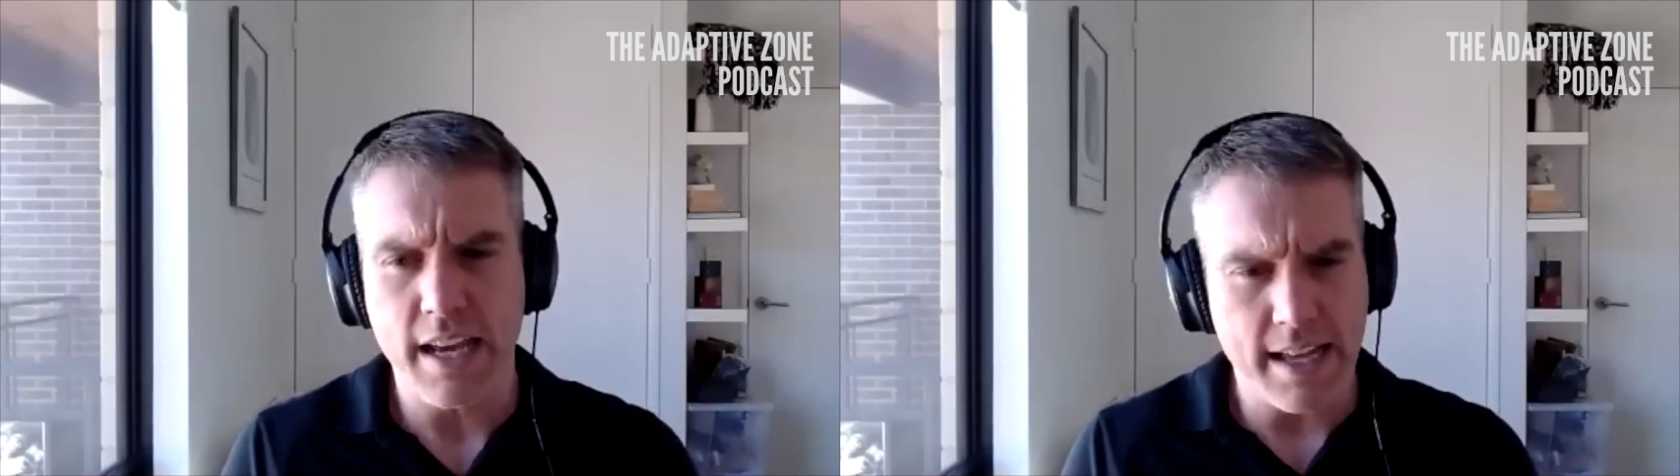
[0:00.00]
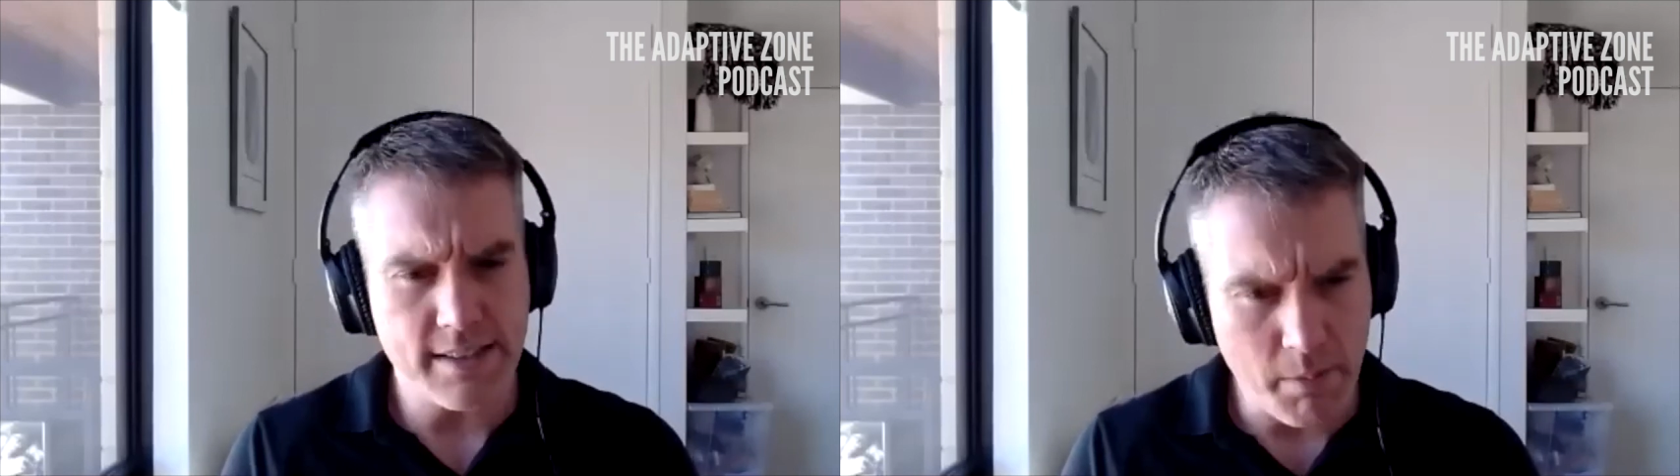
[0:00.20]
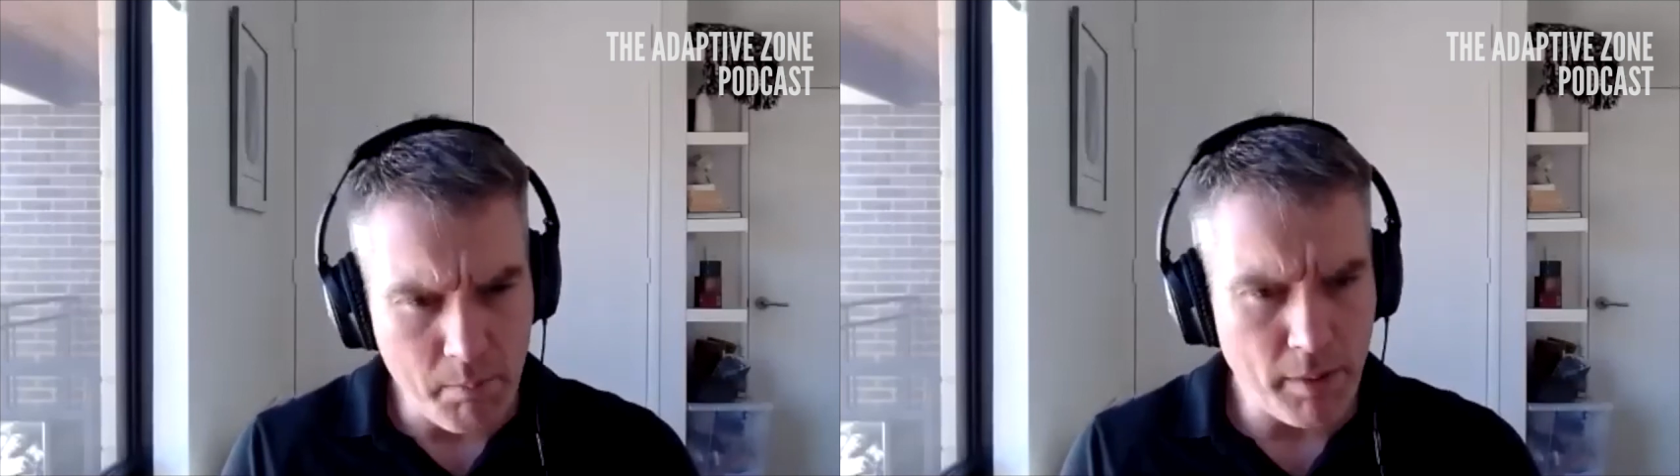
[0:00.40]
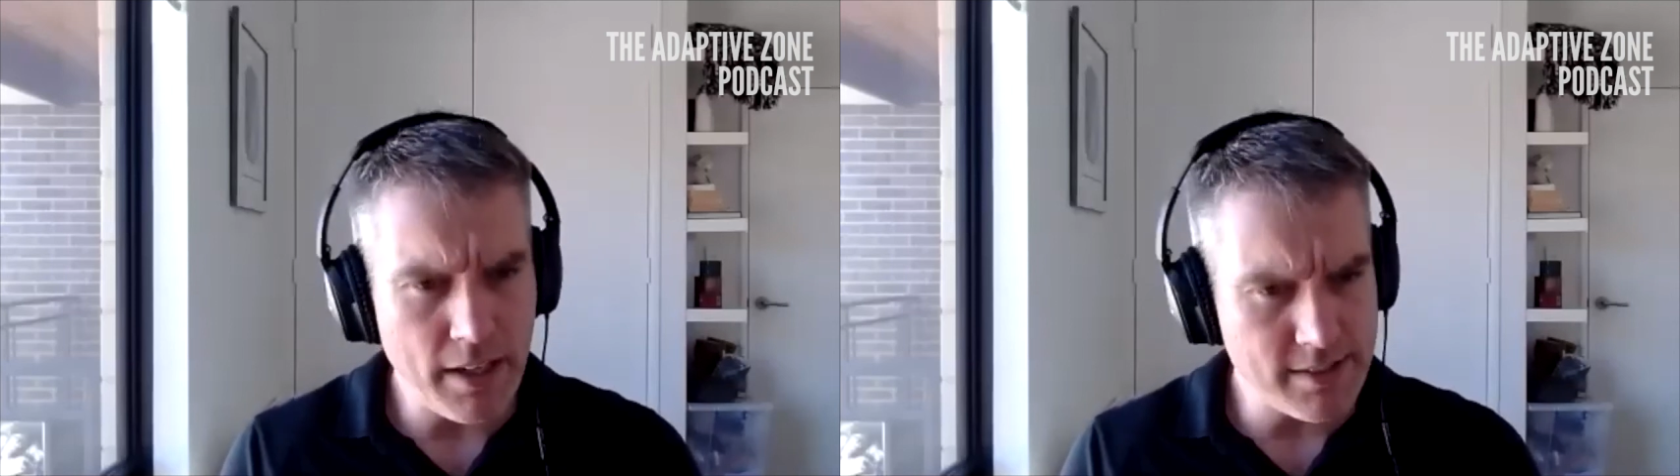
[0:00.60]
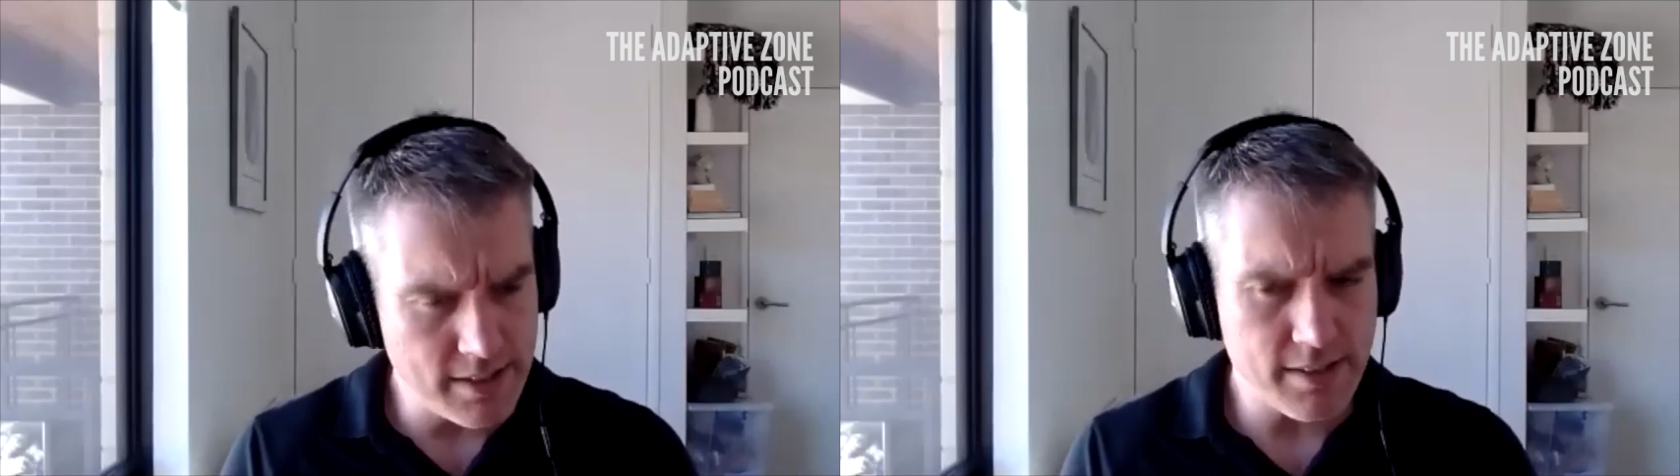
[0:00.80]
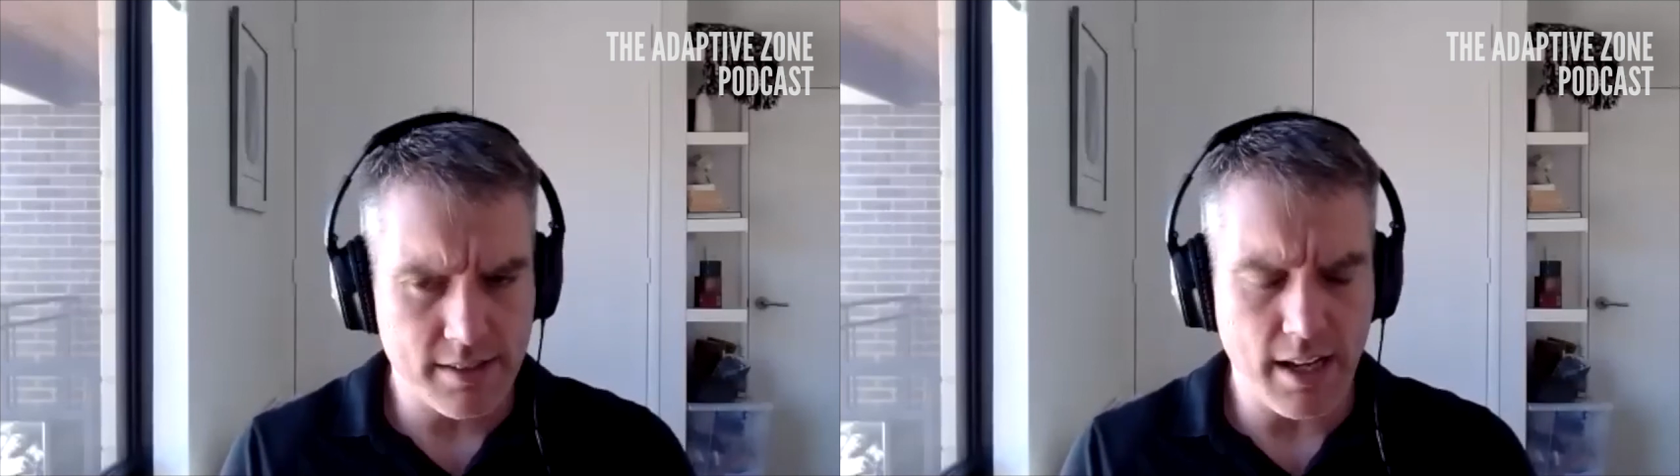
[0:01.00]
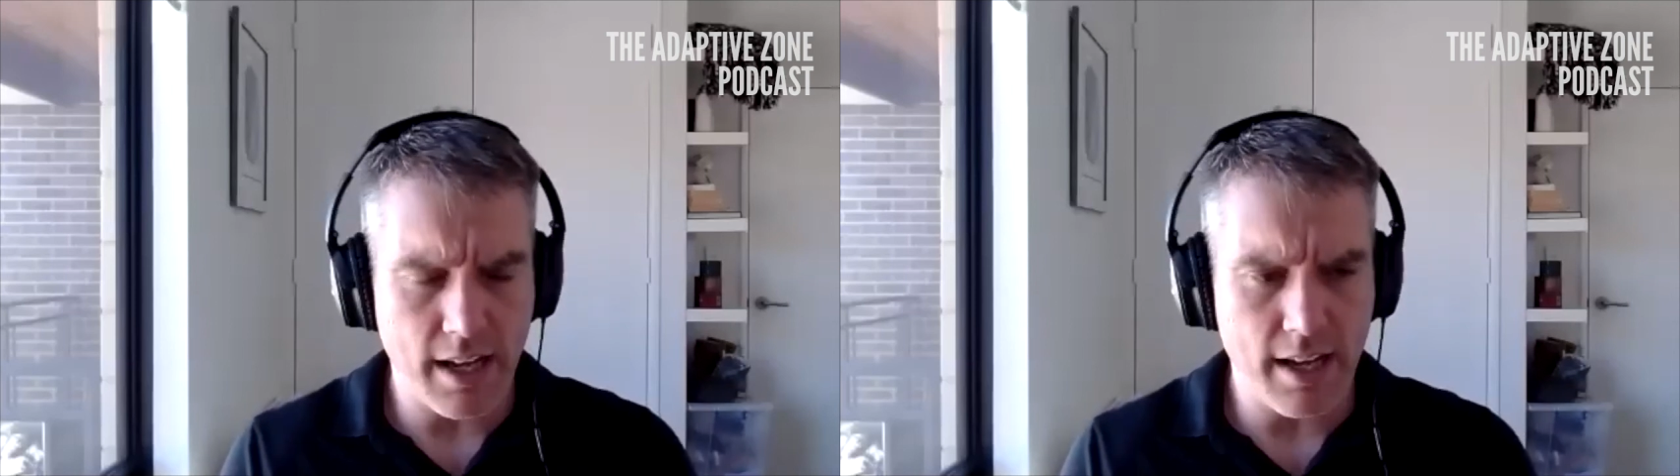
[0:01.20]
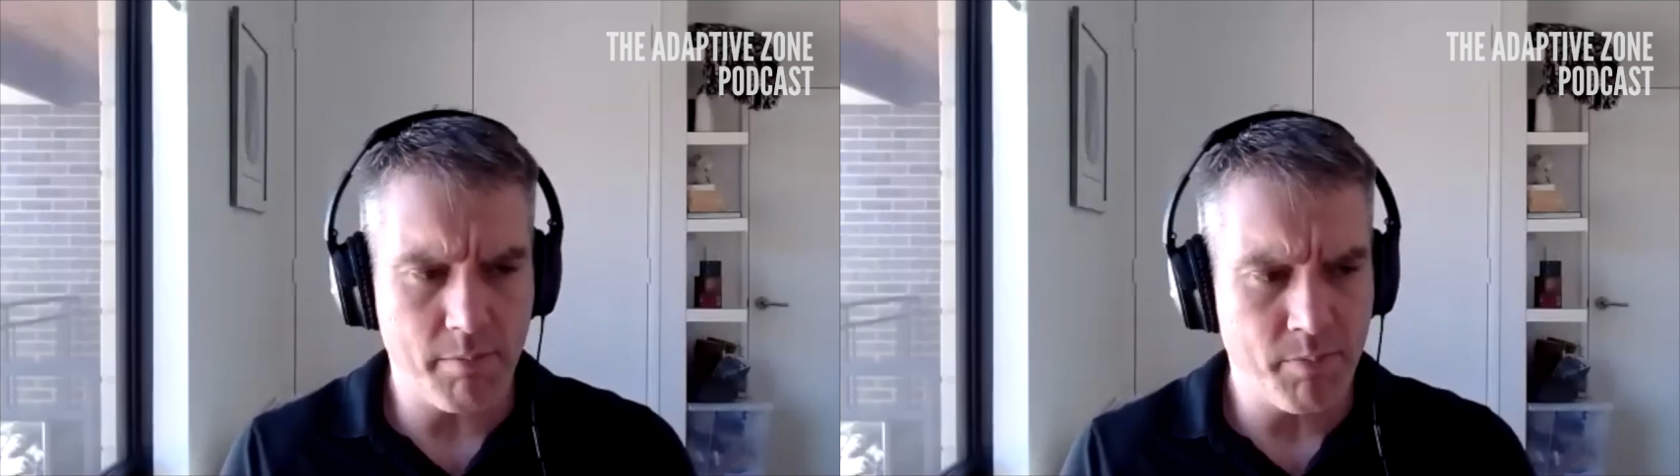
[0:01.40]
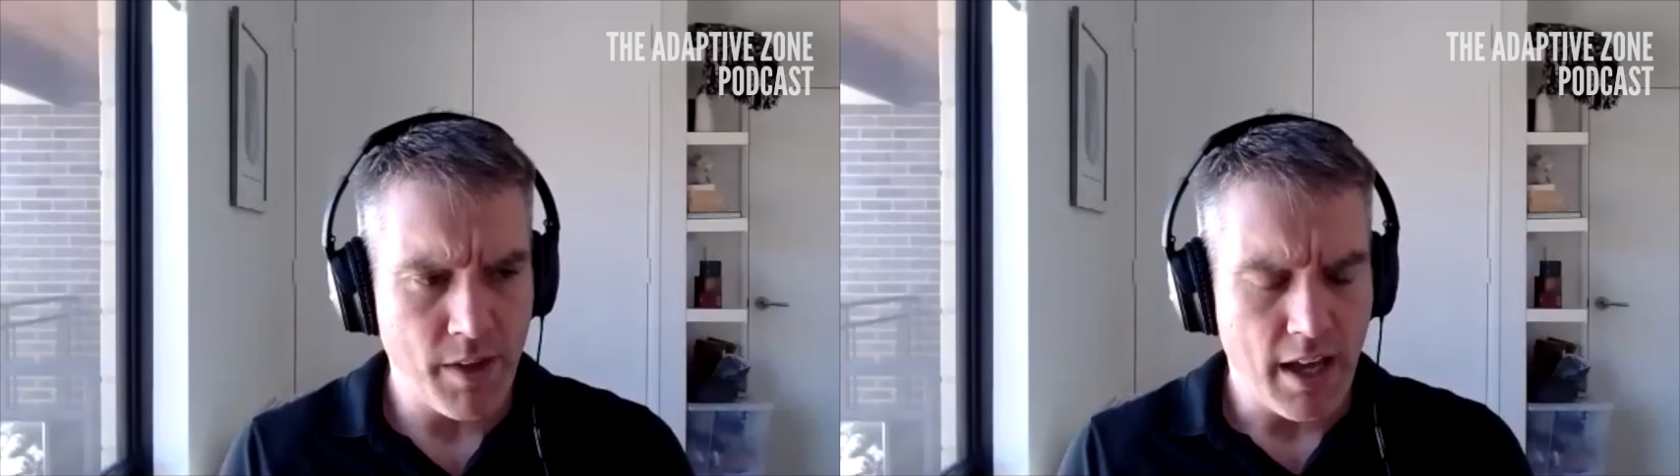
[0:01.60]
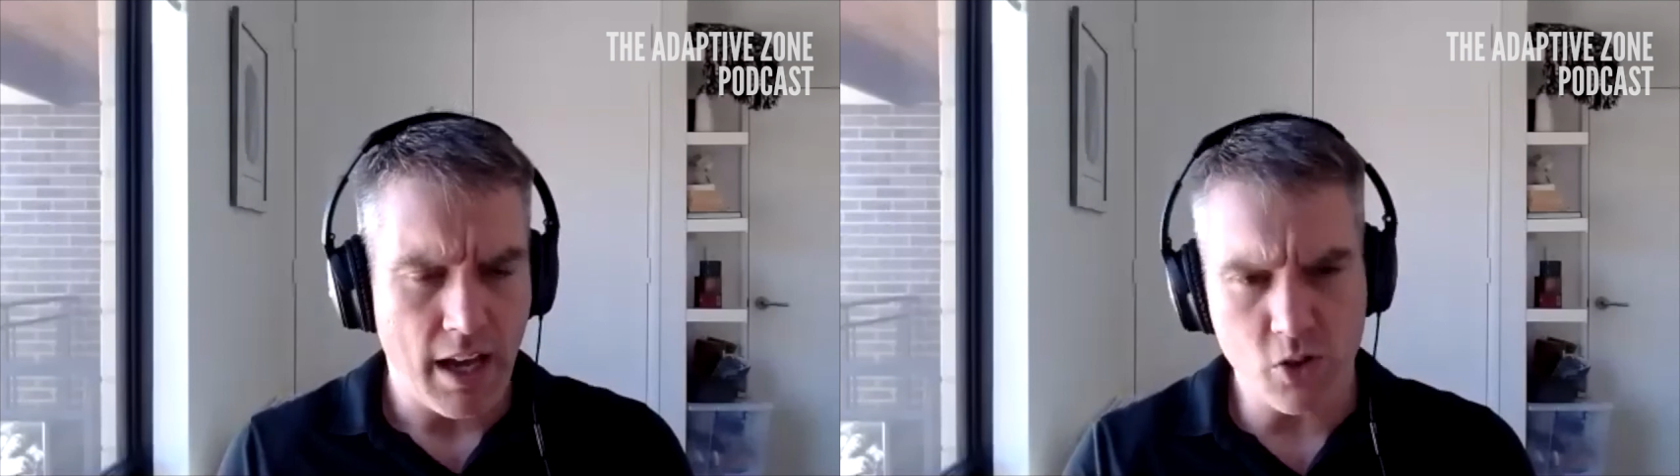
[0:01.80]
it's implicit um,
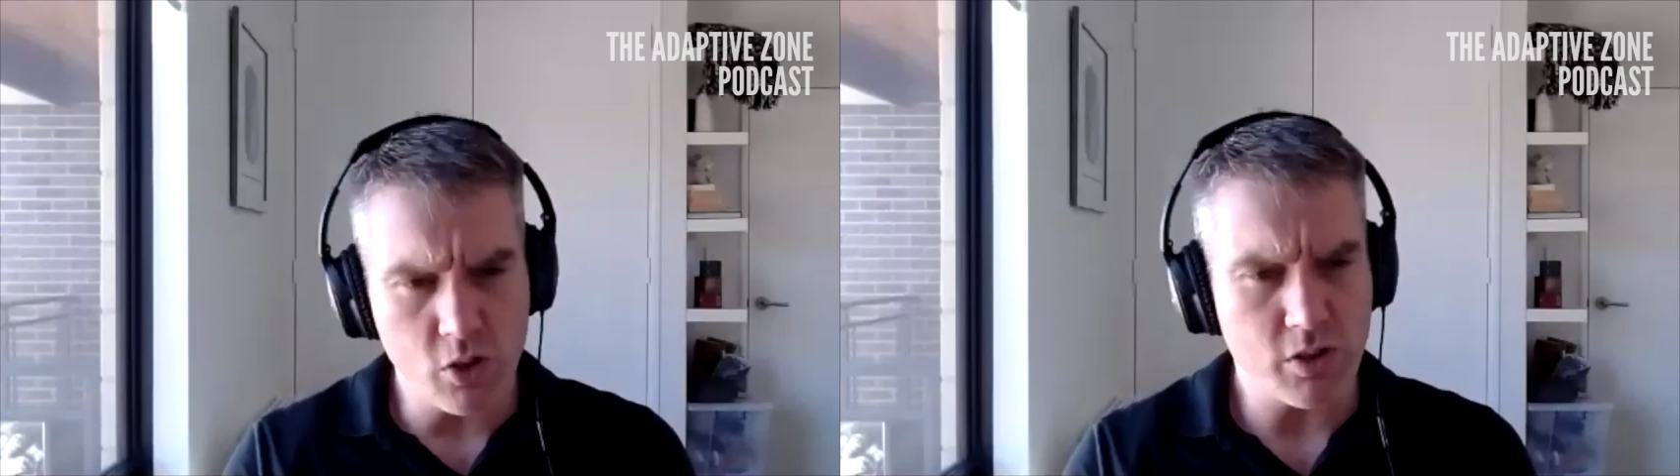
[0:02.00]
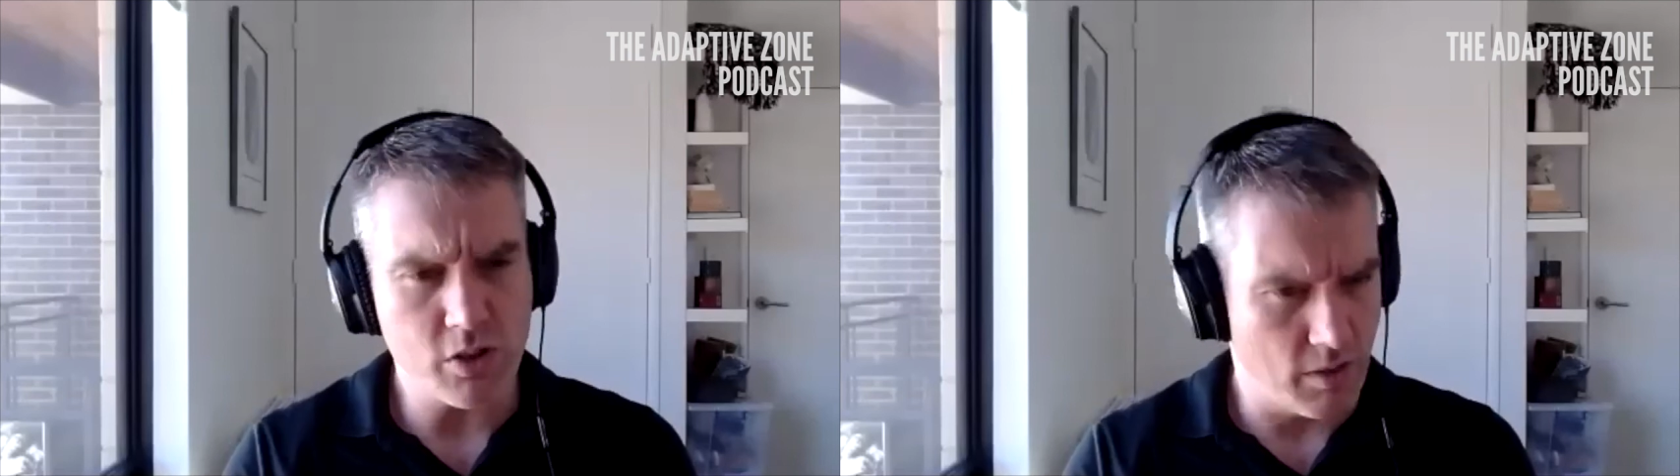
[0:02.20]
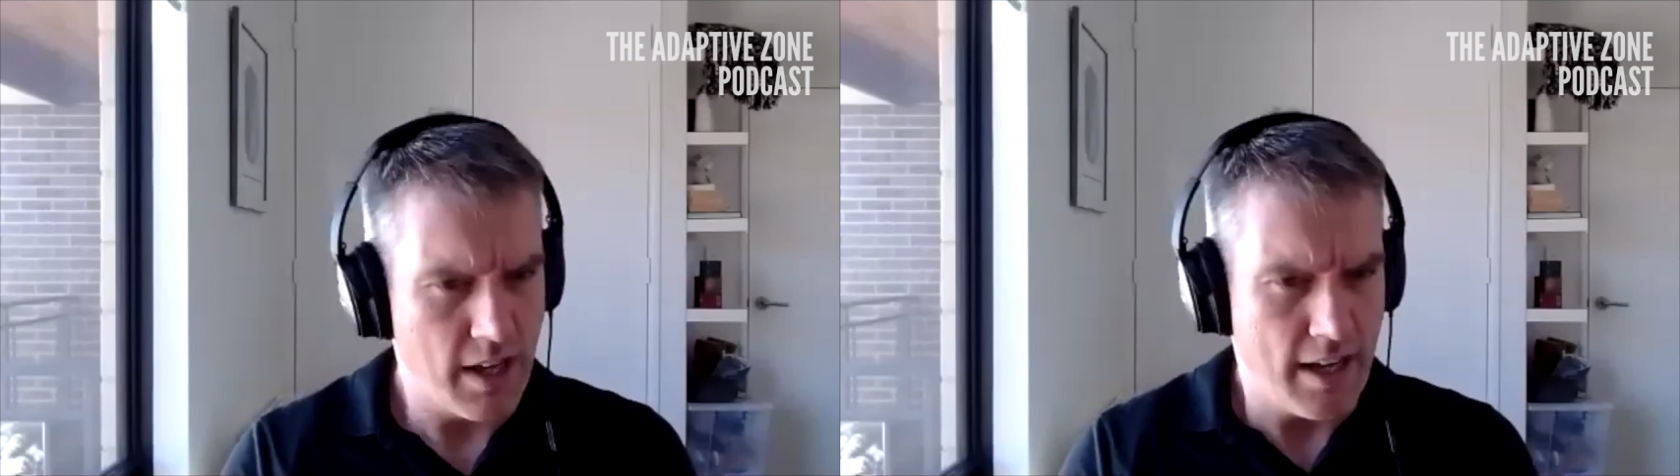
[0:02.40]
a lot of the time.